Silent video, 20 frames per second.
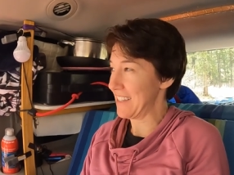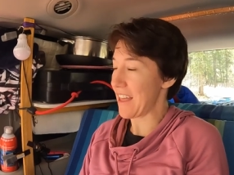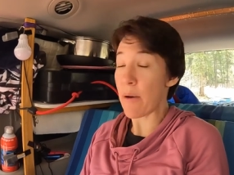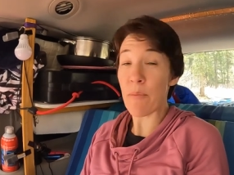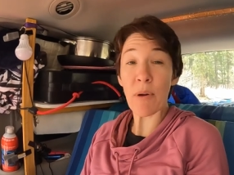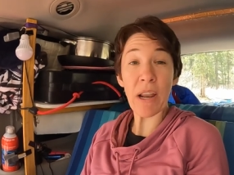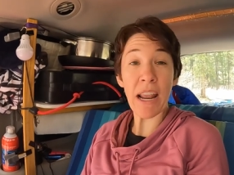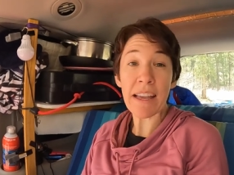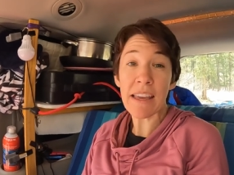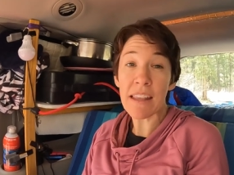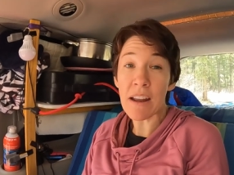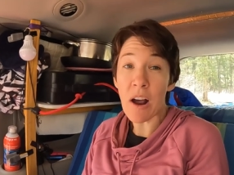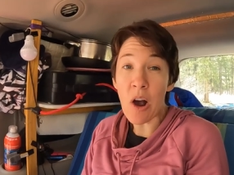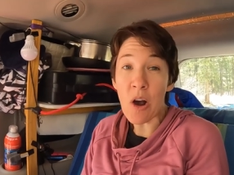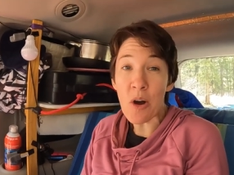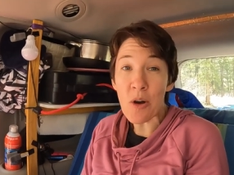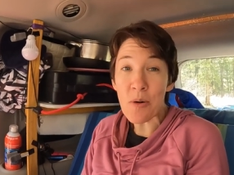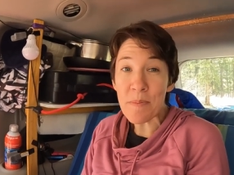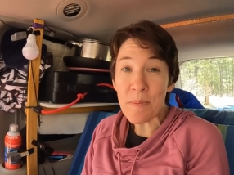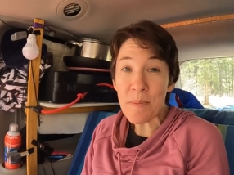And when I get
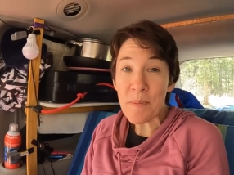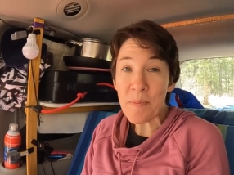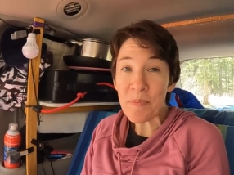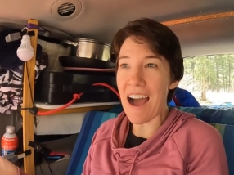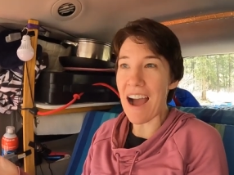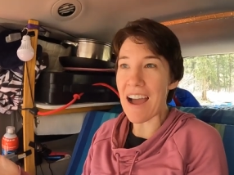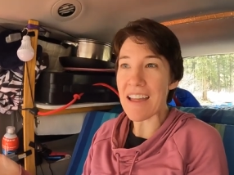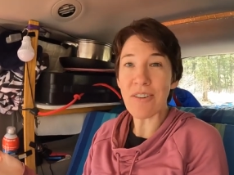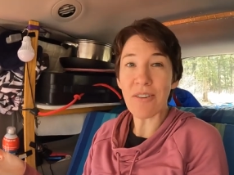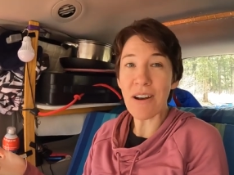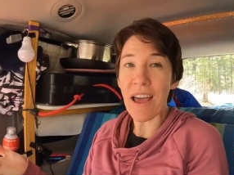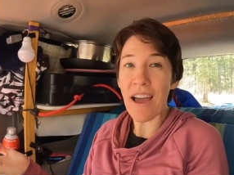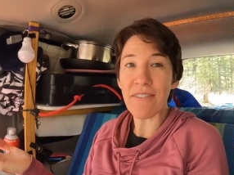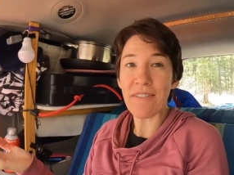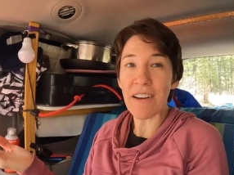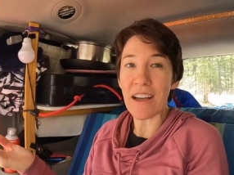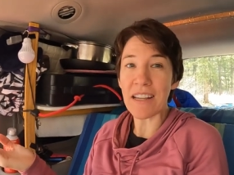home, I don't have